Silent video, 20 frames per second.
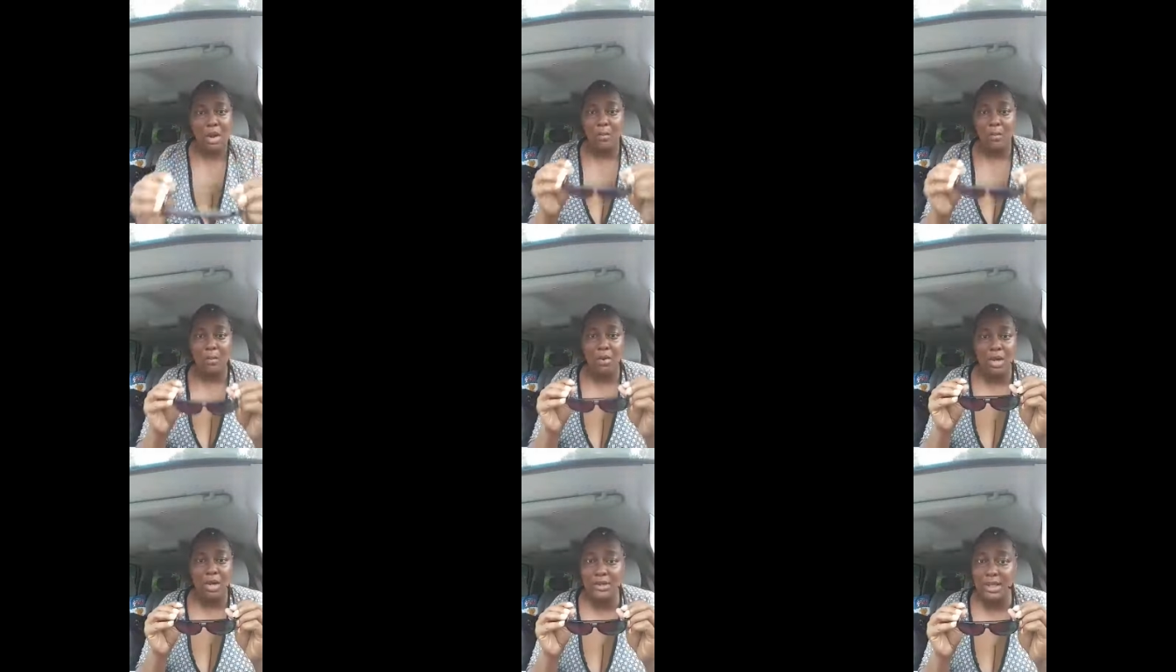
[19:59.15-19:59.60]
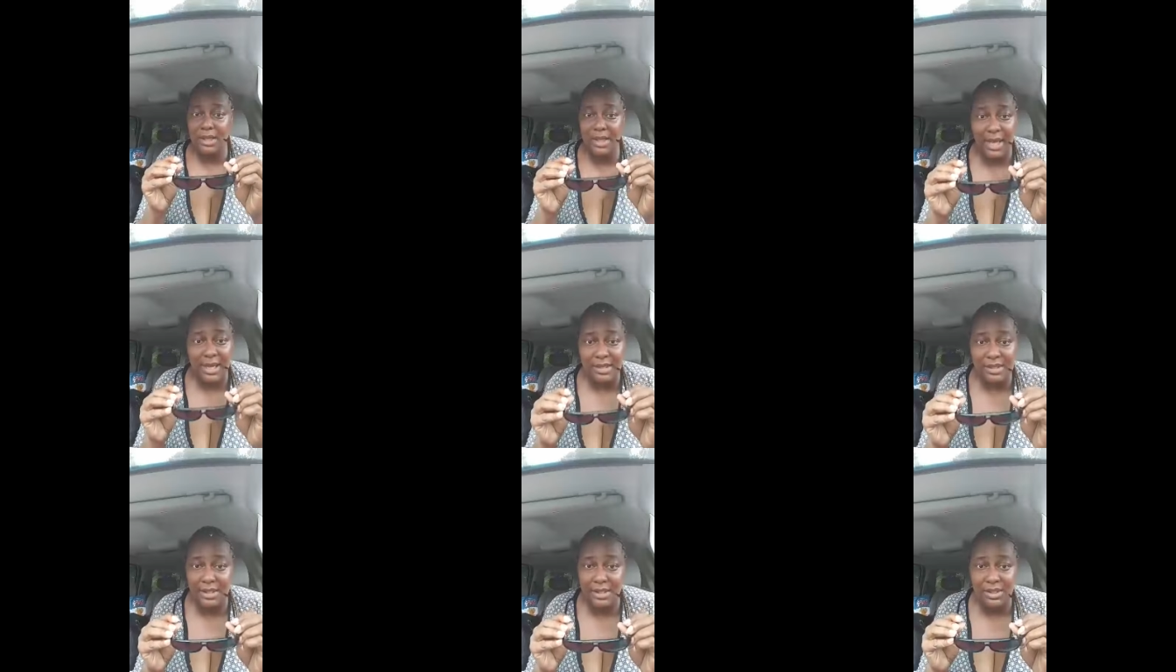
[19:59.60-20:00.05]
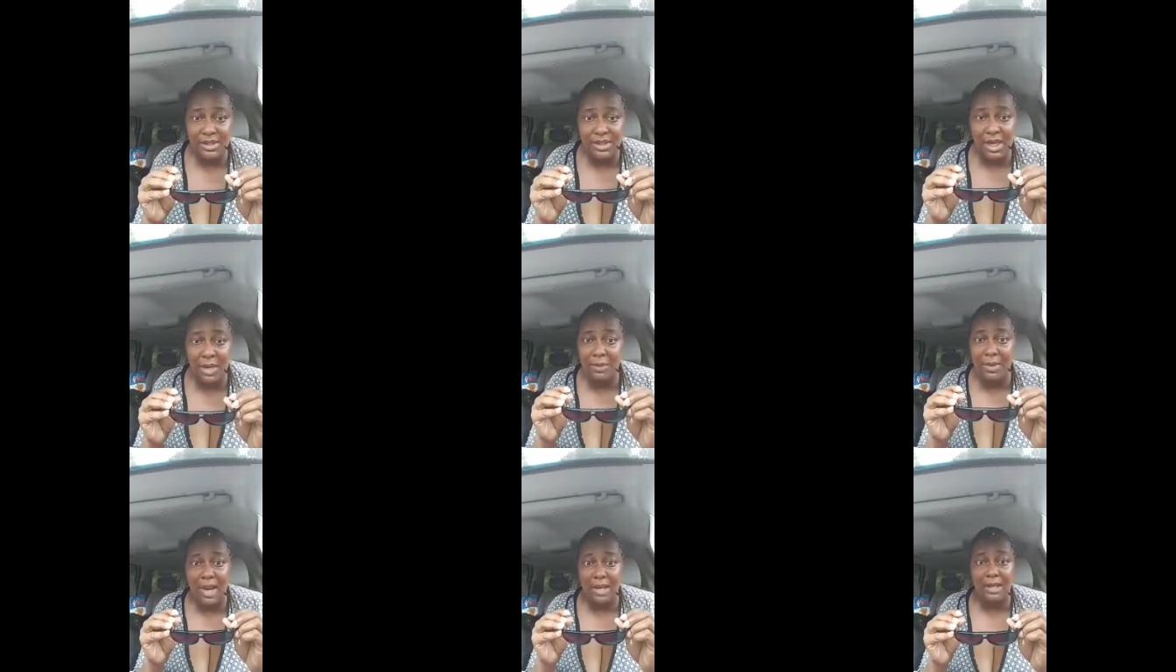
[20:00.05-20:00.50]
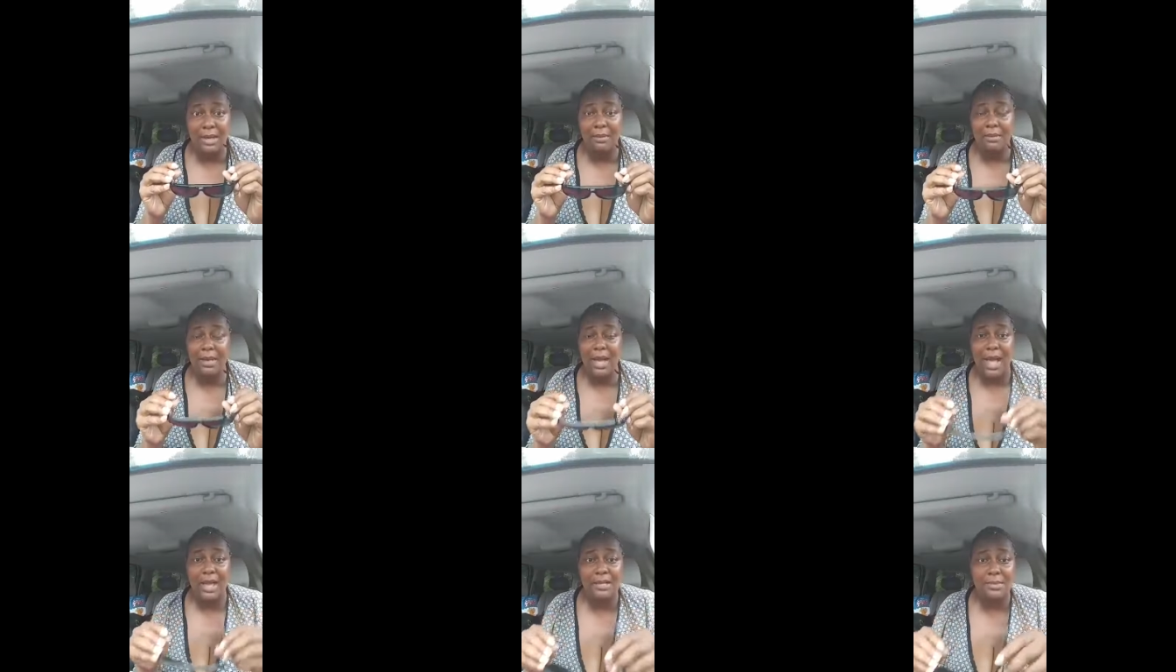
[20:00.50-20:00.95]
Boy, she can't see shit without
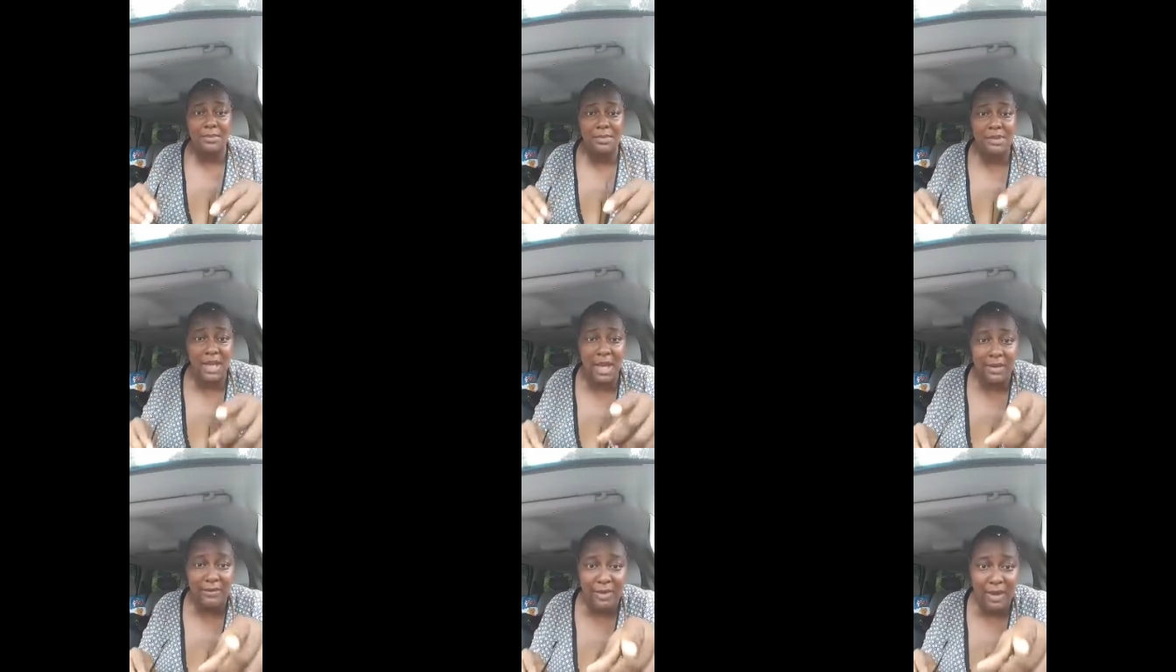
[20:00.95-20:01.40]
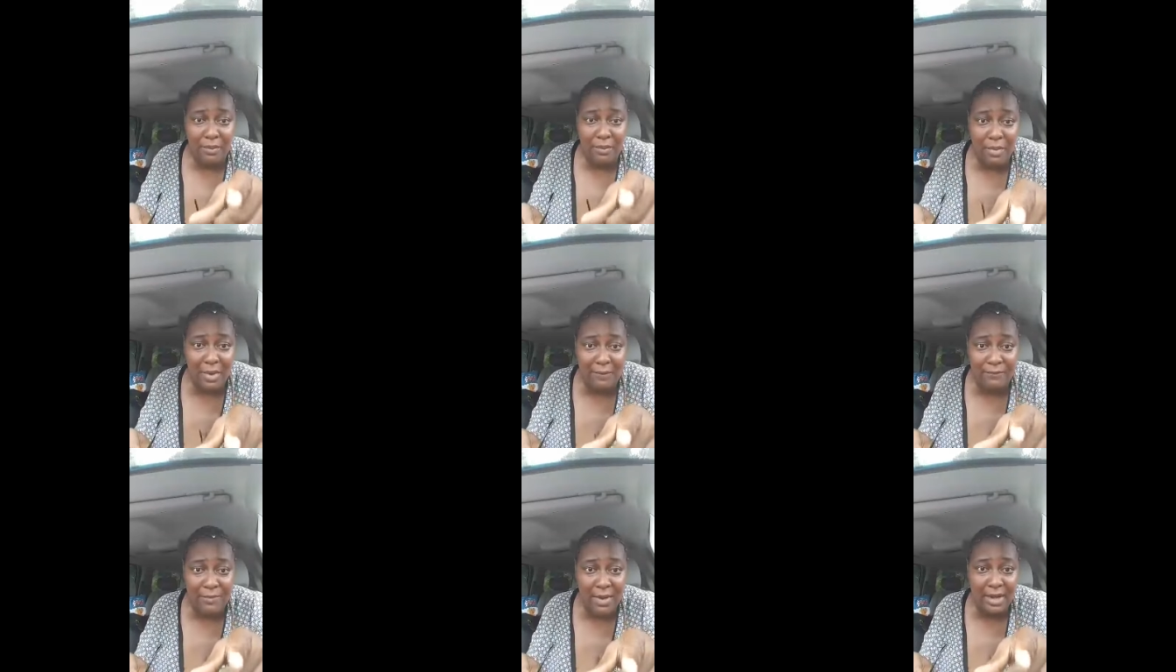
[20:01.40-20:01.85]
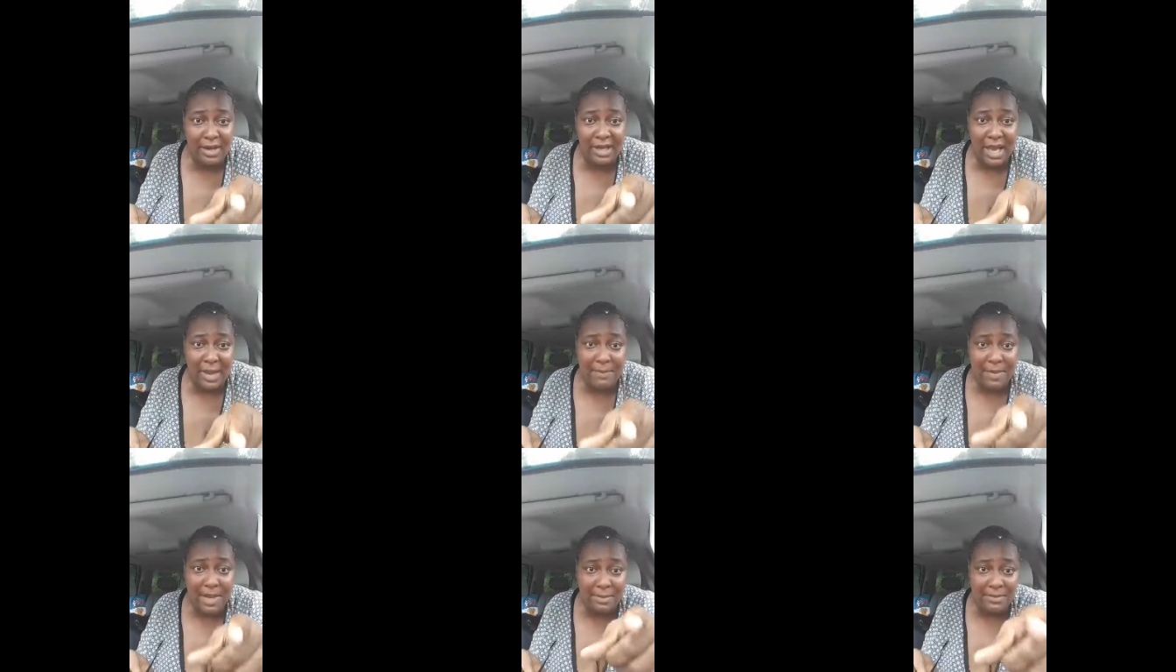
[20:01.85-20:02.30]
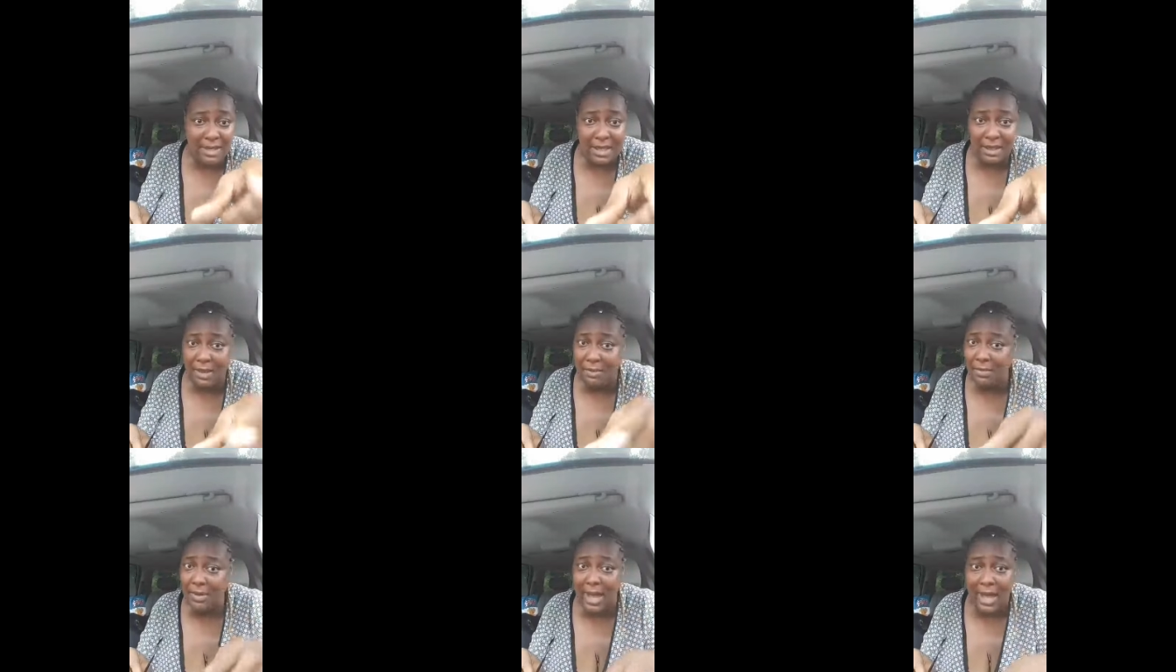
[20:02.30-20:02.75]
them glasses. I'm telling you, if one fuck cameo up,
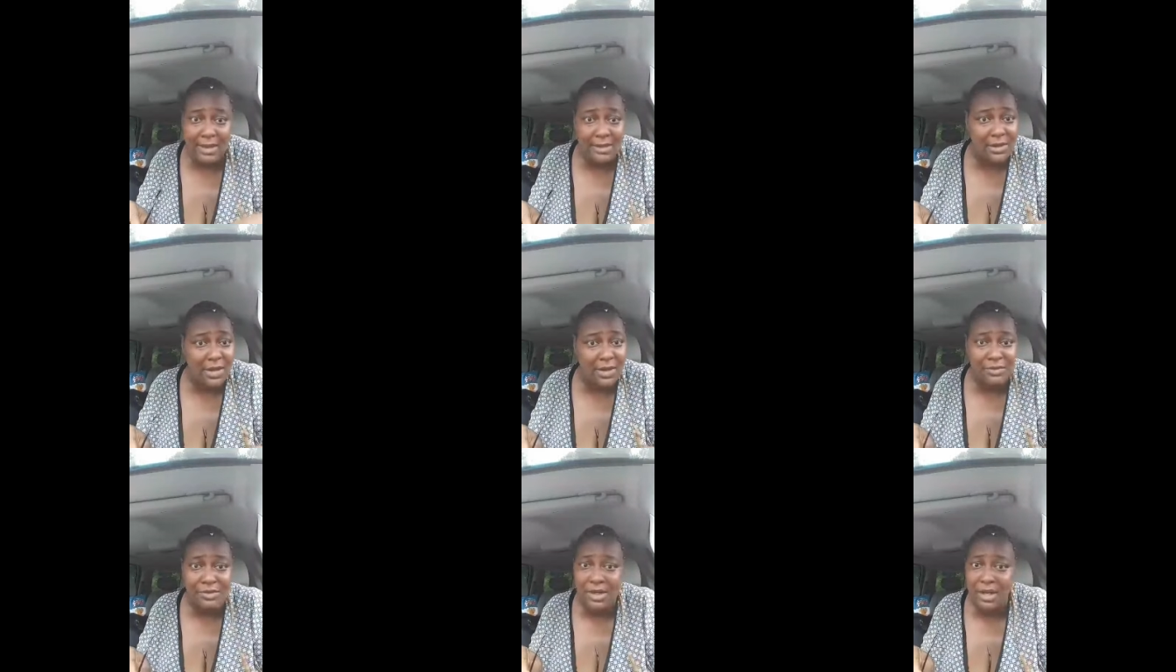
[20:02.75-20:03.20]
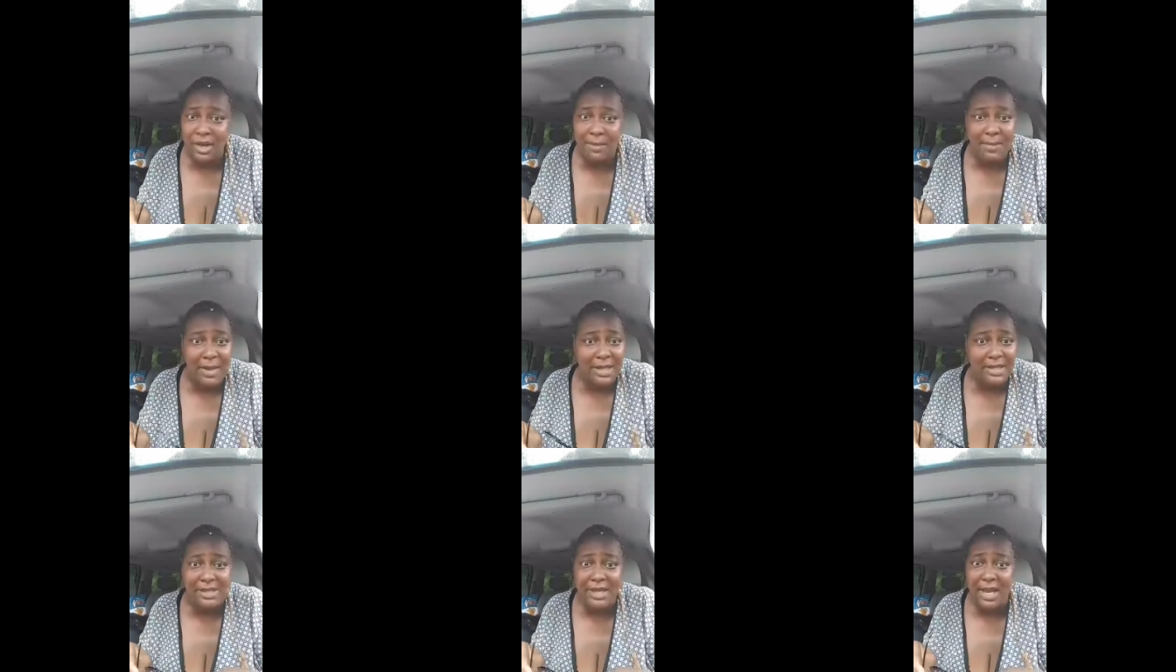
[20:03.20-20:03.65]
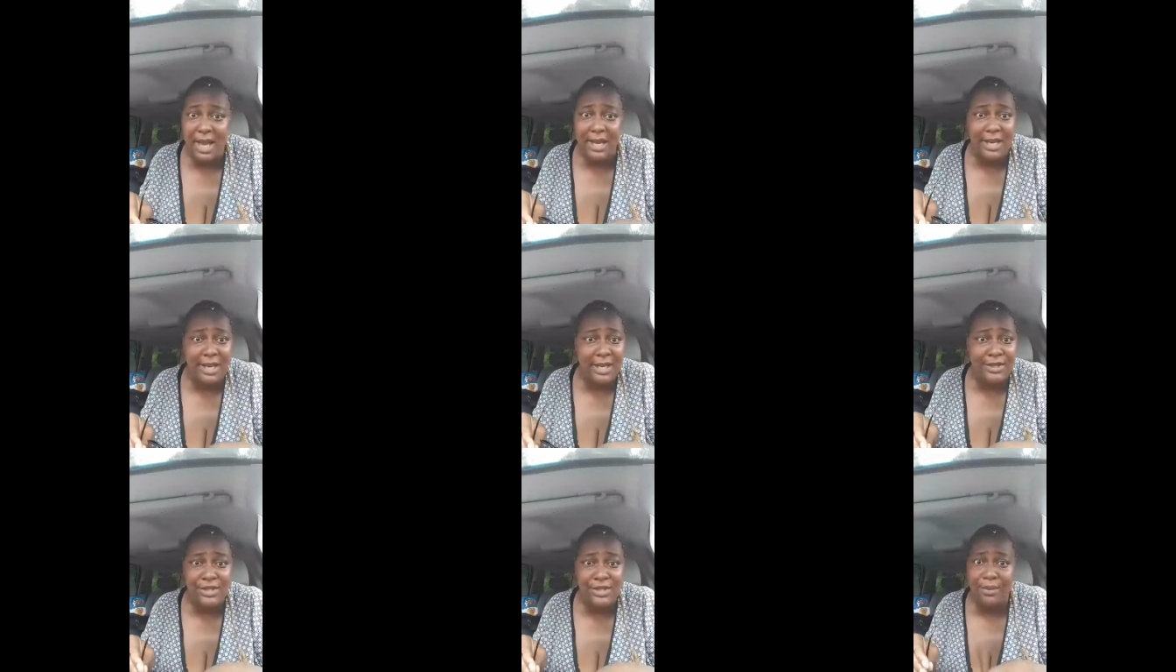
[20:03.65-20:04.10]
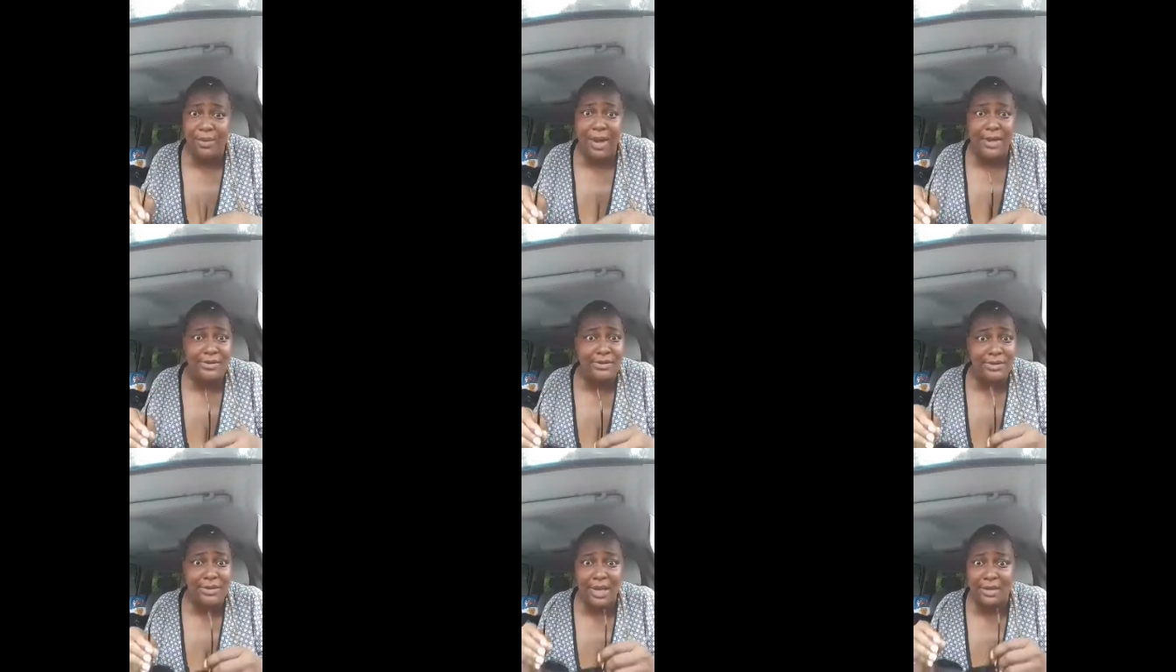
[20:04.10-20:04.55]
take them glasses off. She ain't gonna be able to see how to hit your
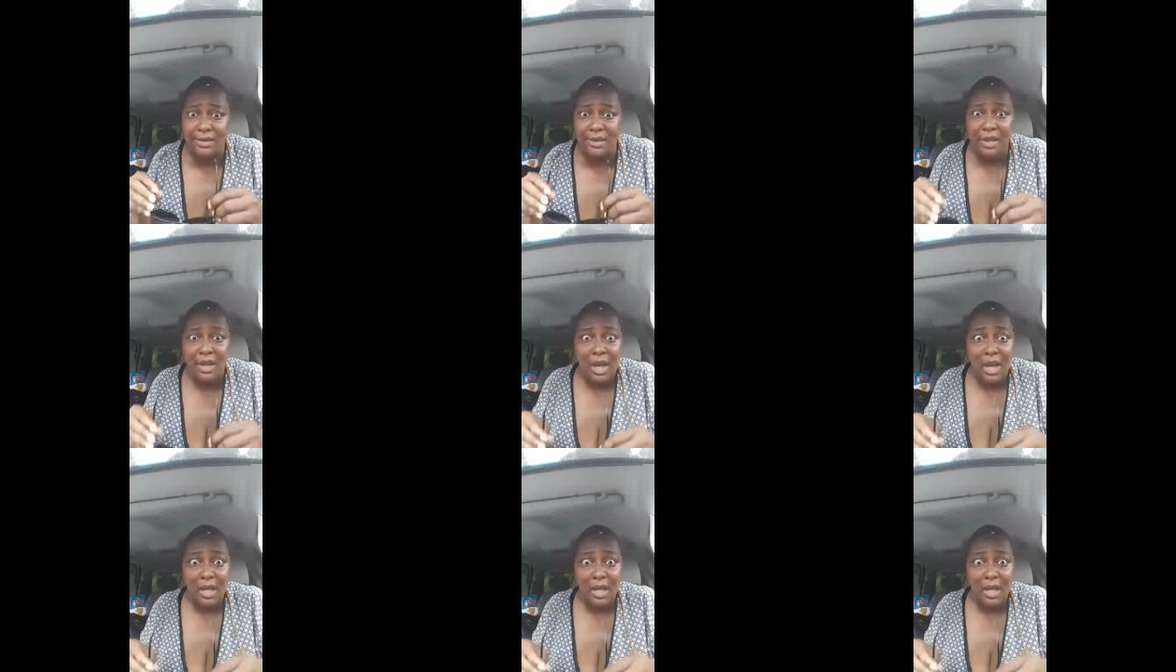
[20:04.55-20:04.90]
ass or nothing.